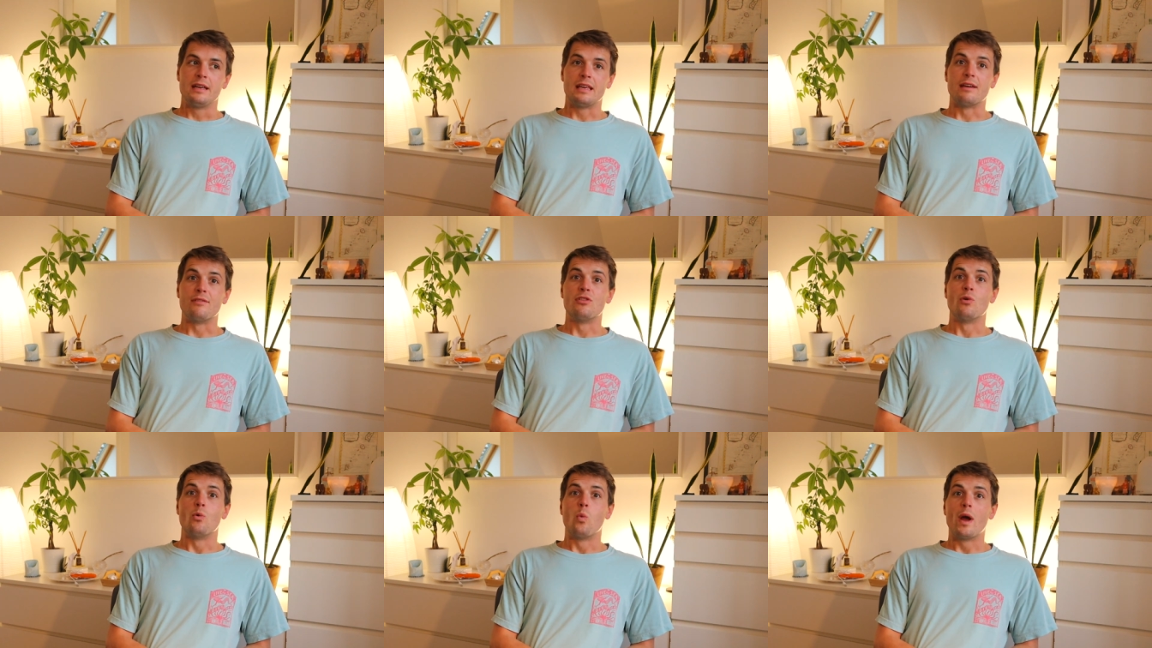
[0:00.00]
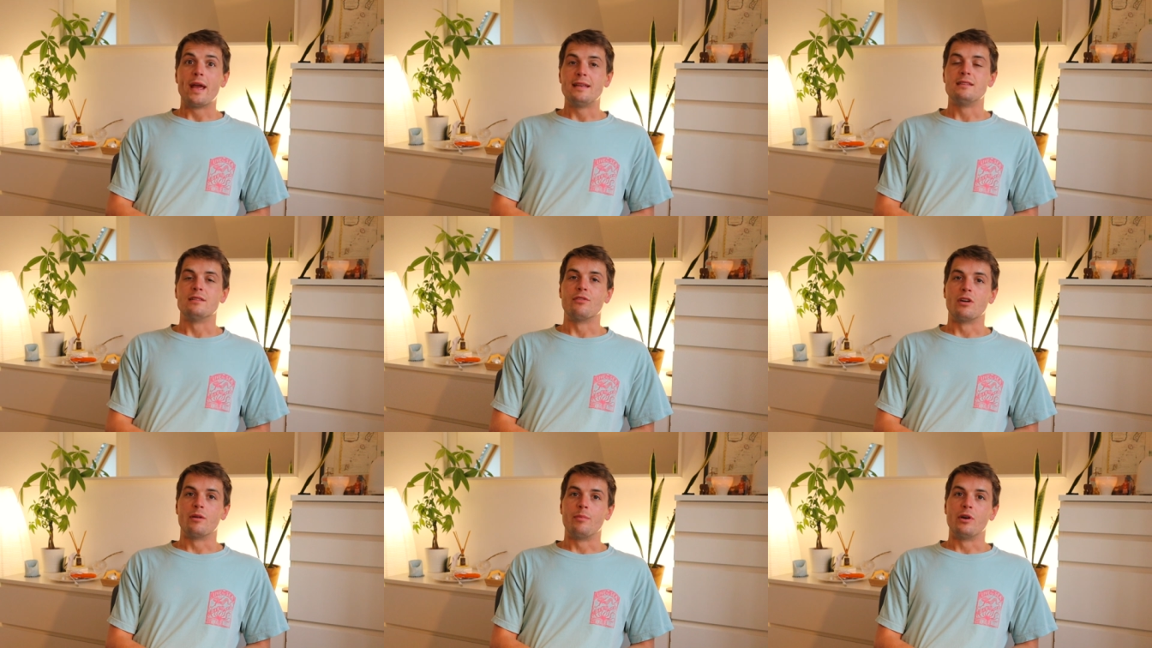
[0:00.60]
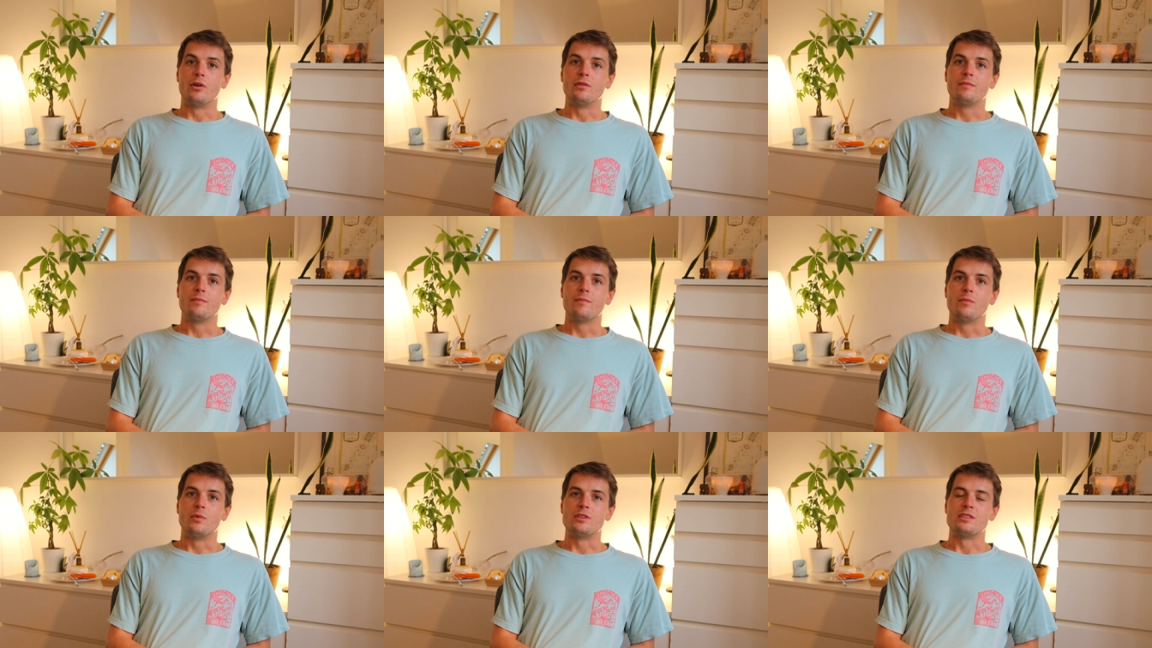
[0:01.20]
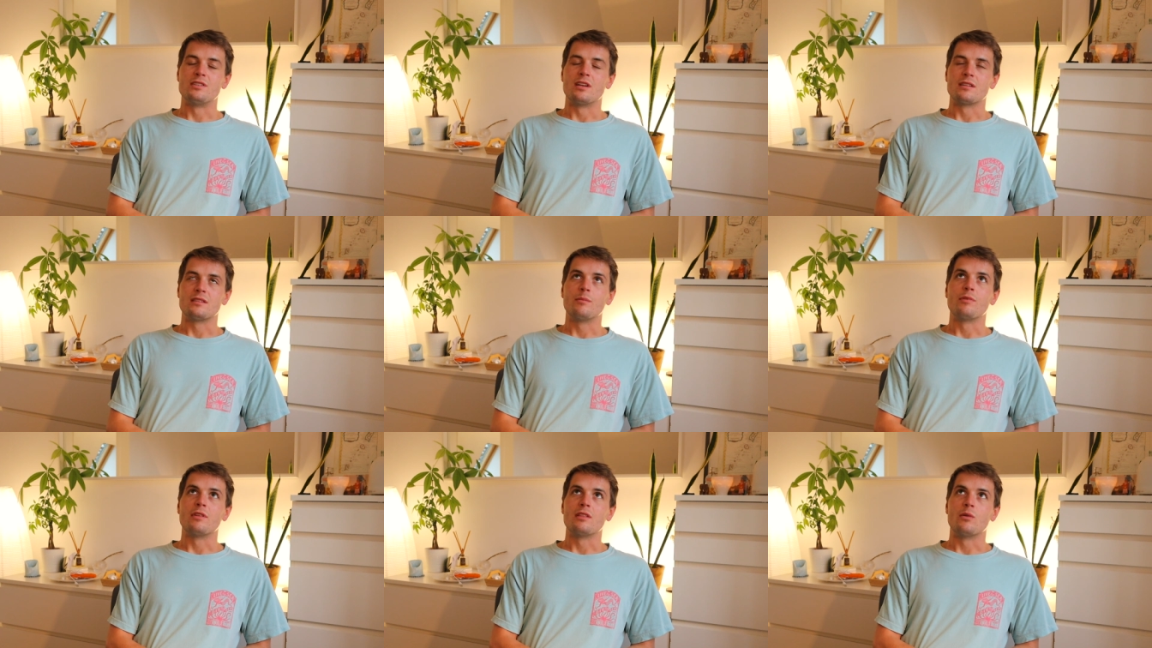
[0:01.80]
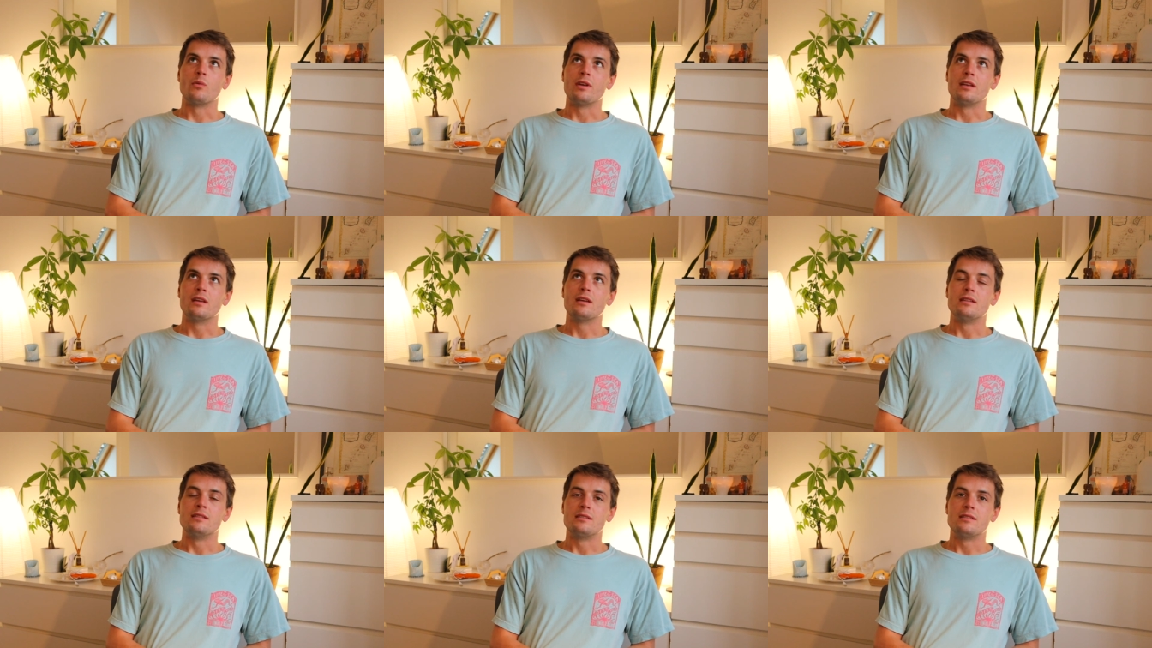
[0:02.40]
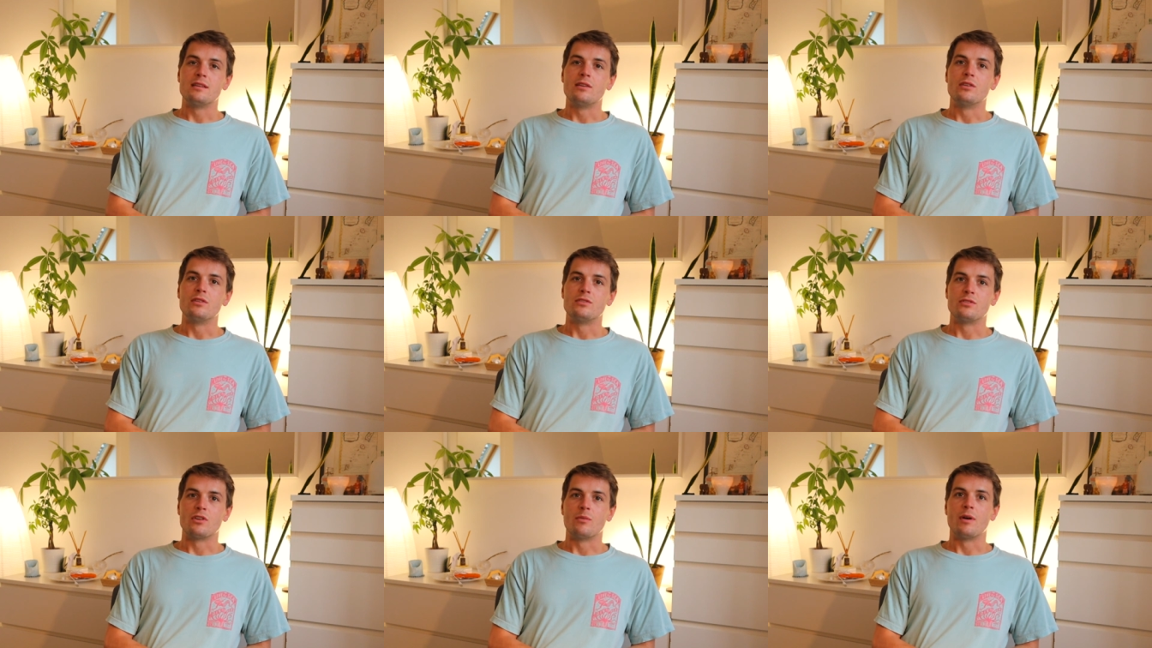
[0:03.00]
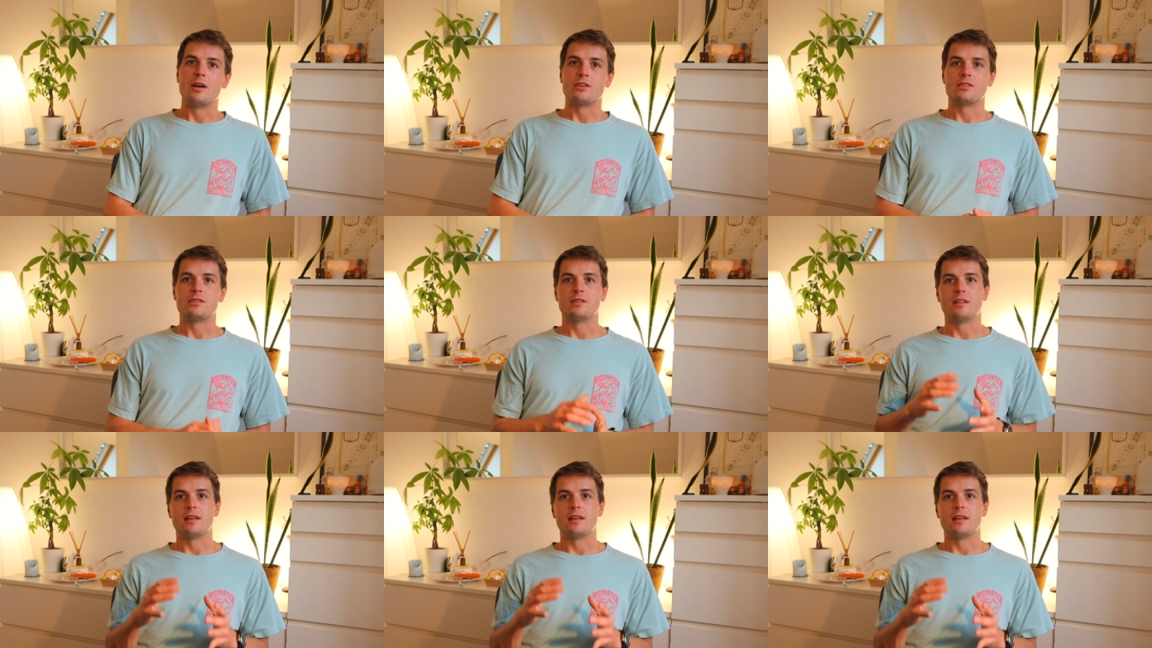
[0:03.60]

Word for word: given the weight of our boat, which is not something that we'd considered so much,